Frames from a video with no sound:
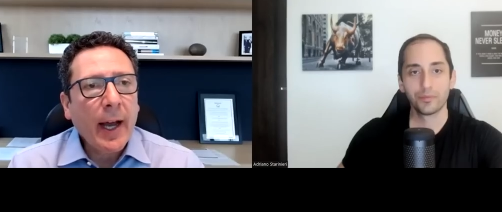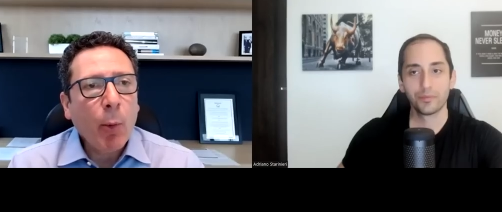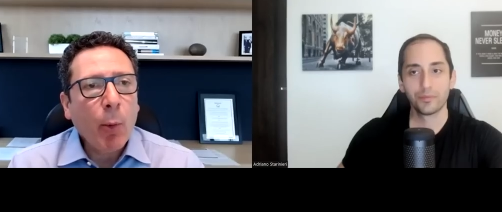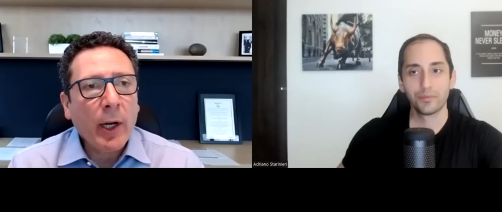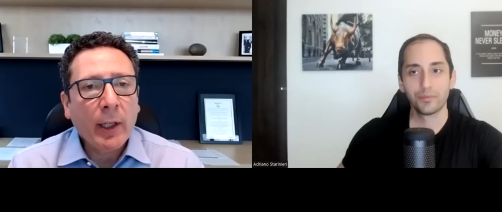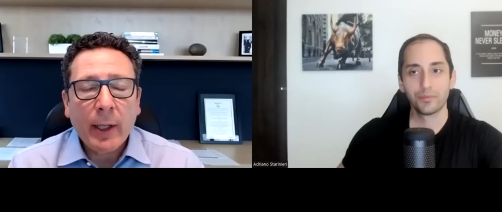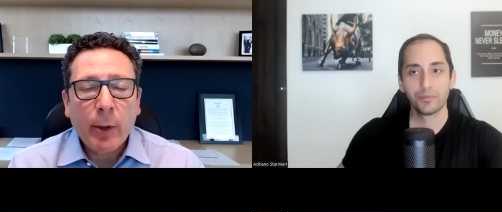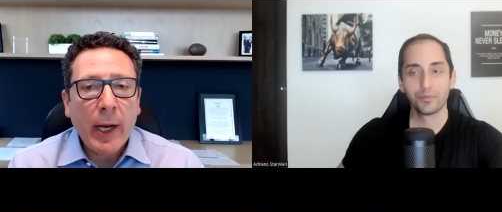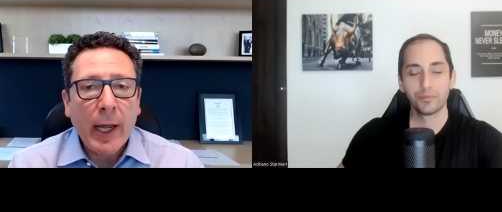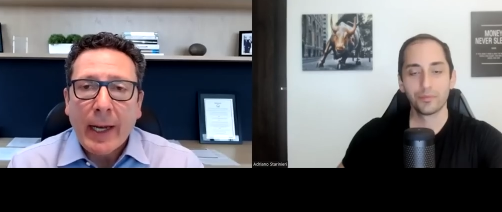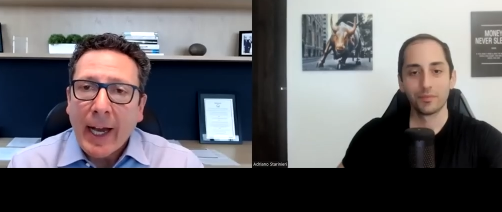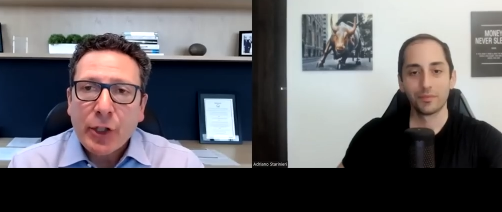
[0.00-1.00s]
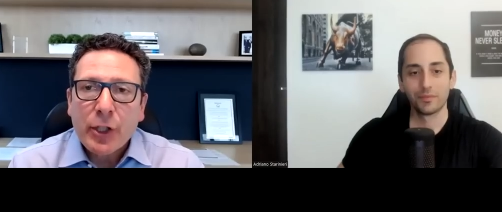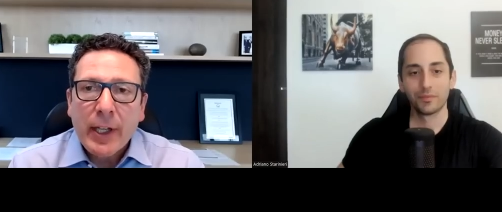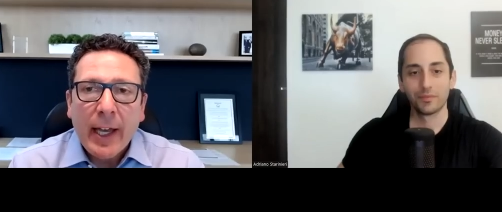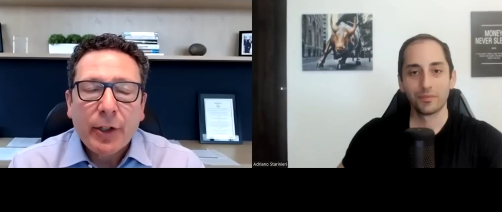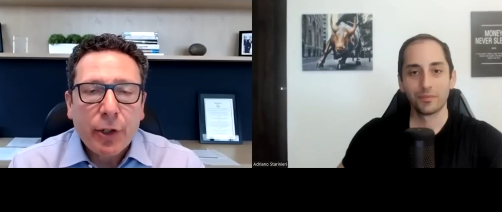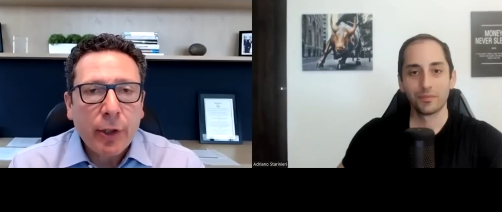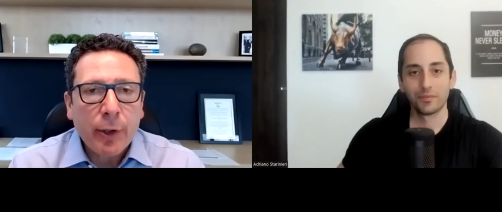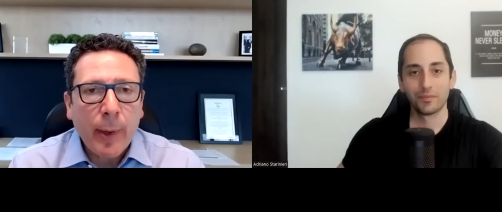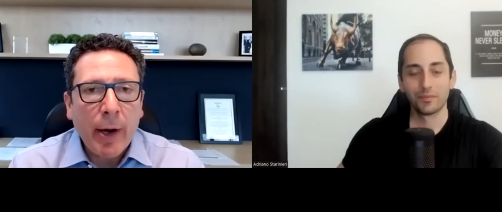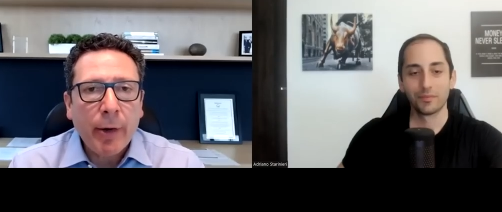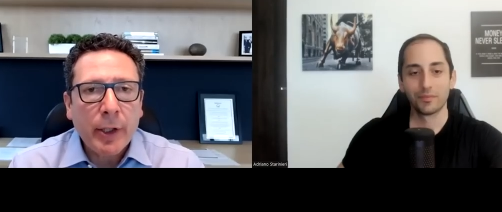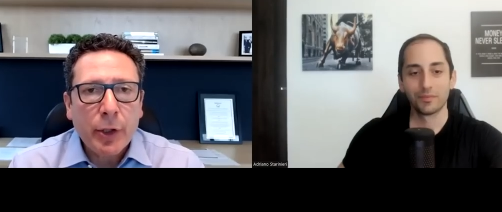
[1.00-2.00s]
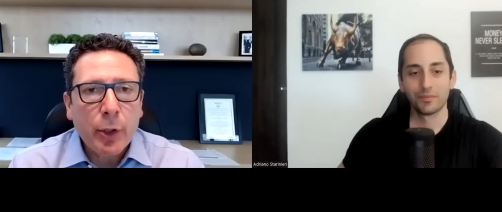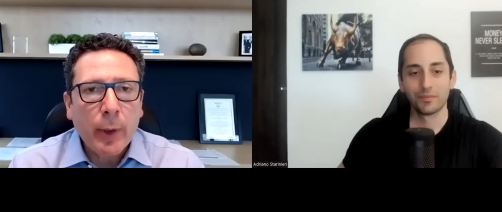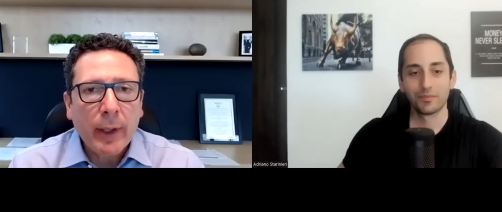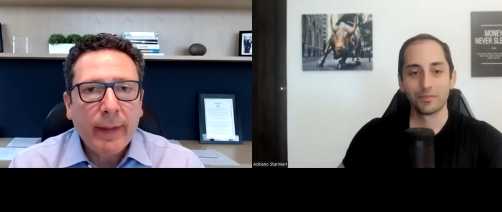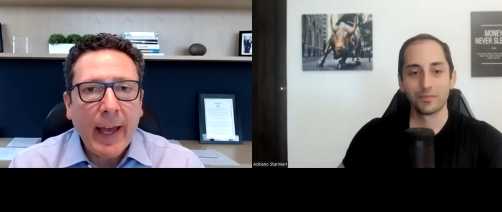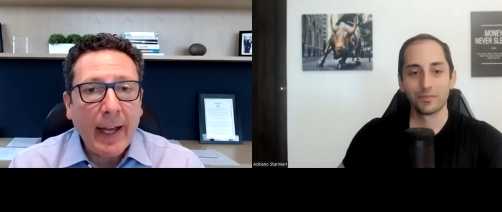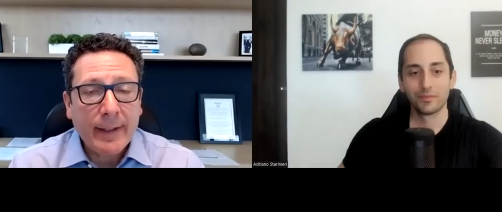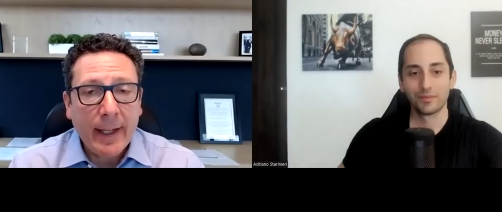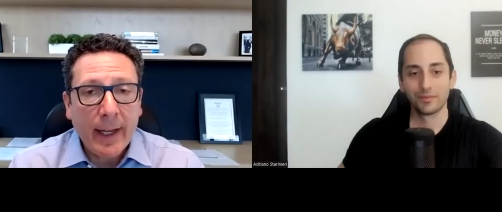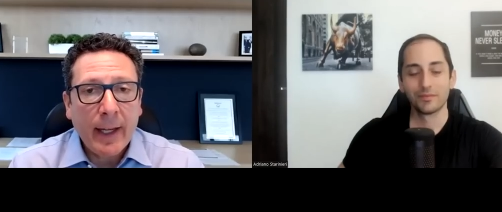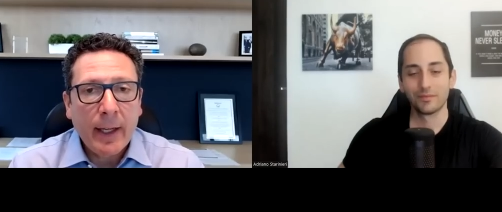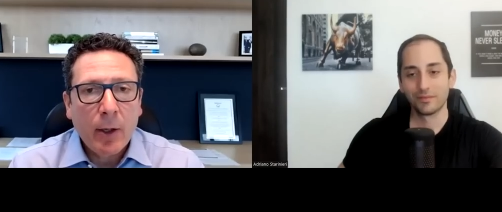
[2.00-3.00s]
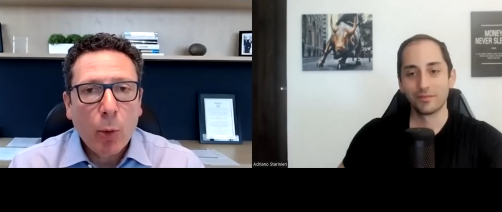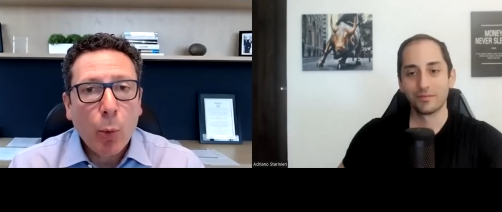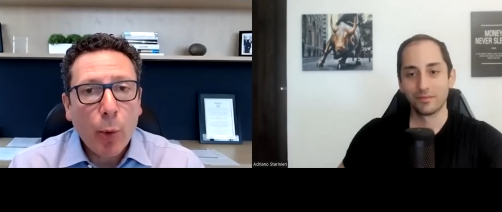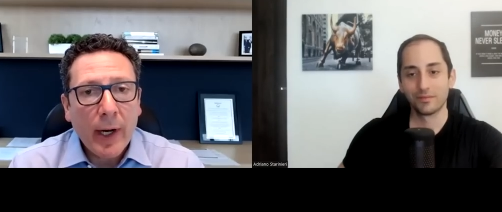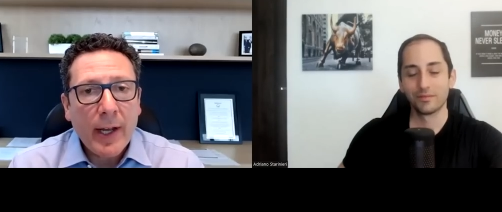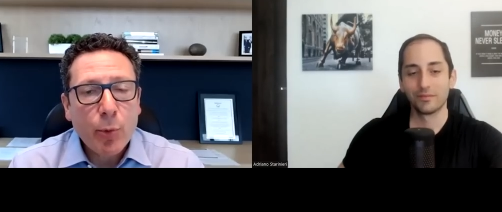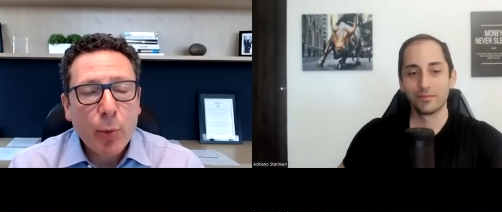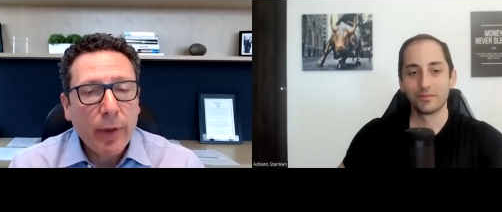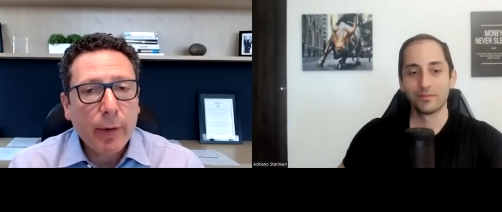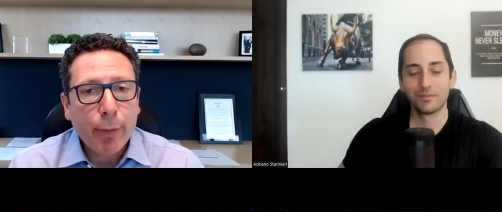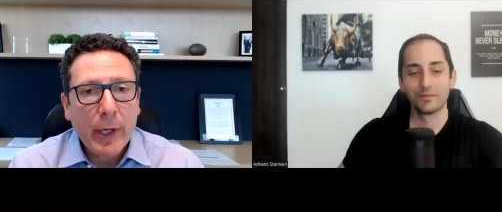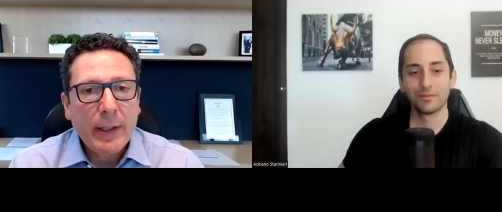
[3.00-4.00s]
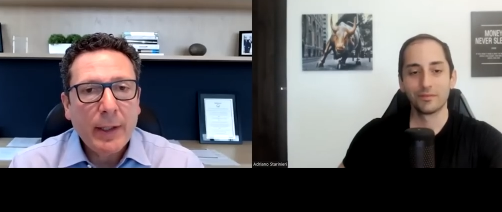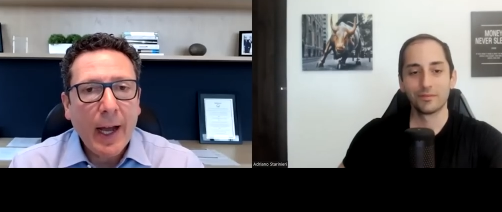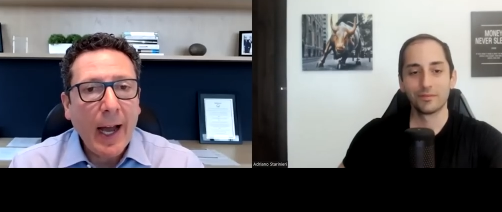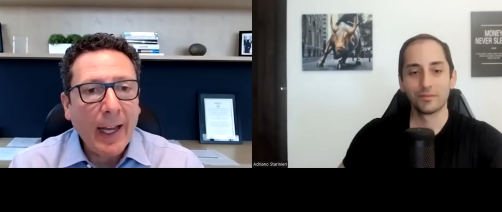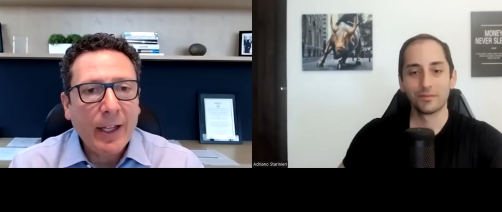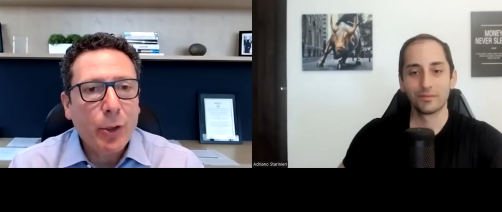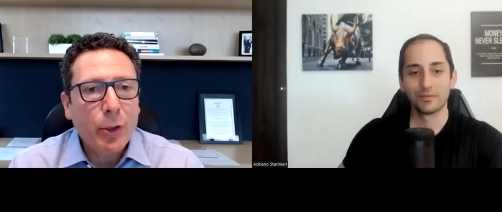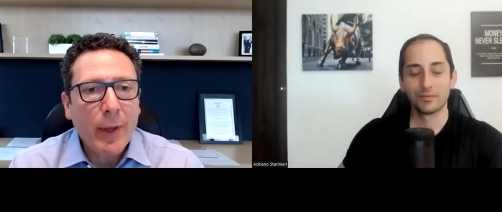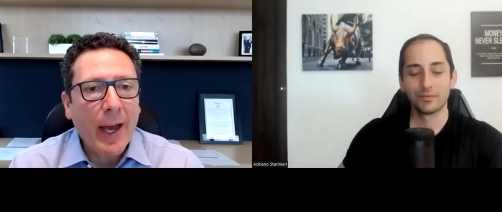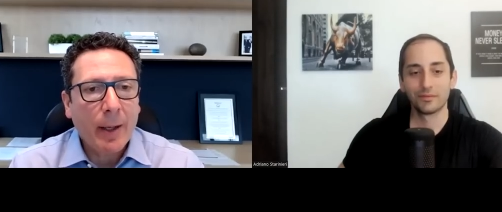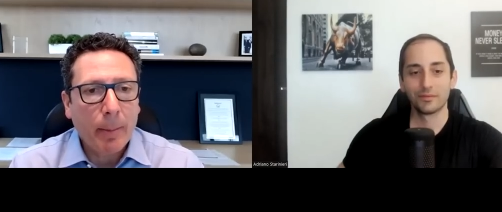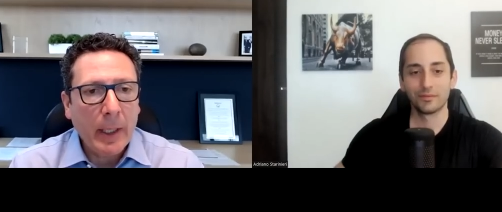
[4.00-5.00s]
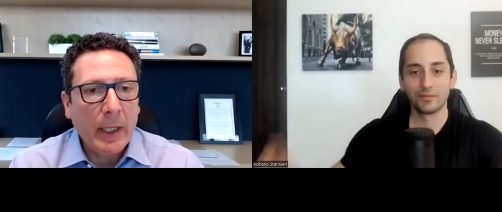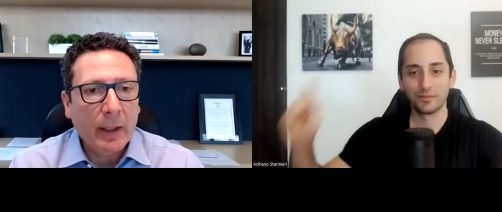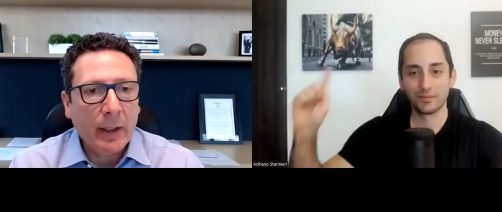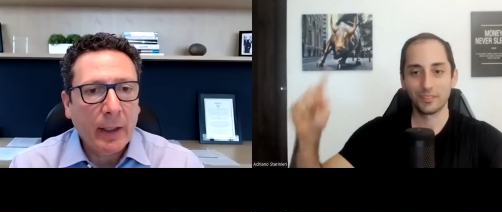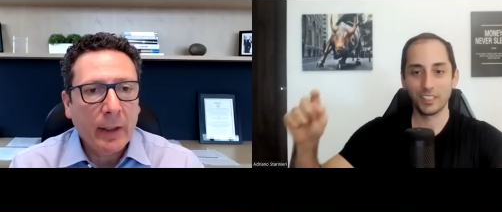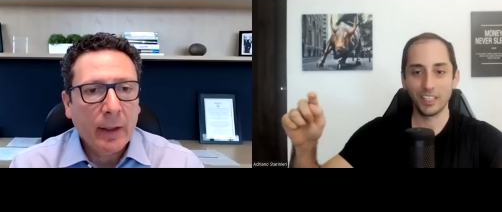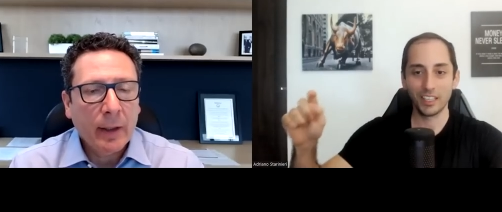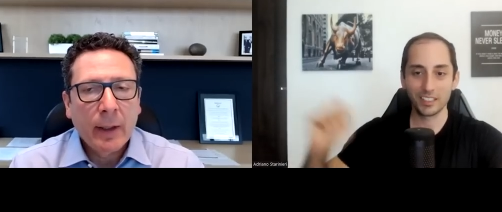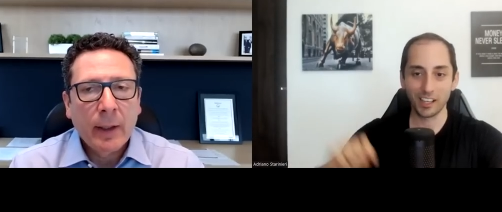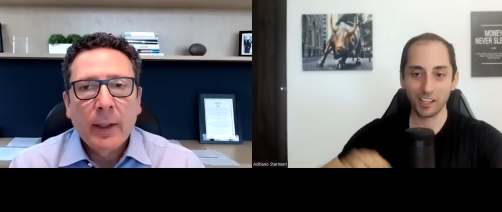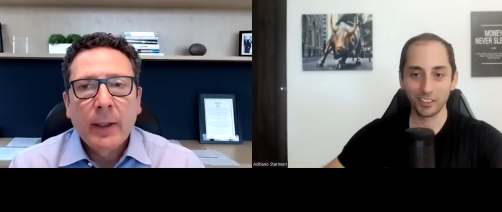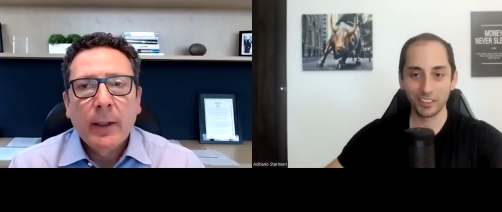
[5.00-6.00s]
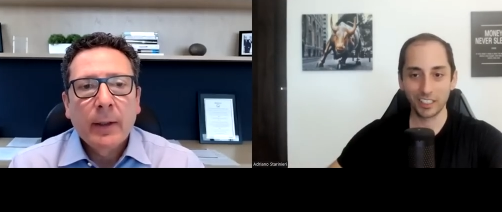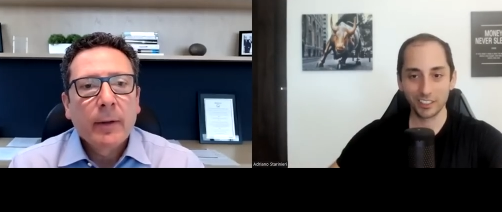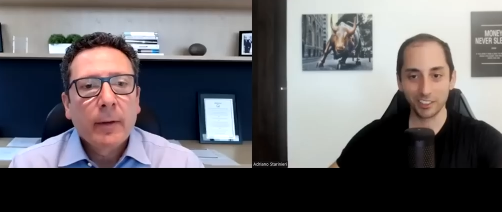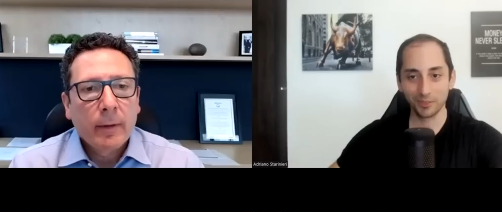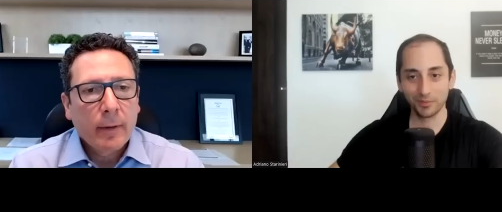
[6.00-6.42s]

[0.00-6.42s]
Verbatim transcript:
Speaker 1: I want to liquidate, I just can't turn around and do it that day. Whereas with a REIT, I can do that immediately. You
Speaker 2: hit sell and that's it.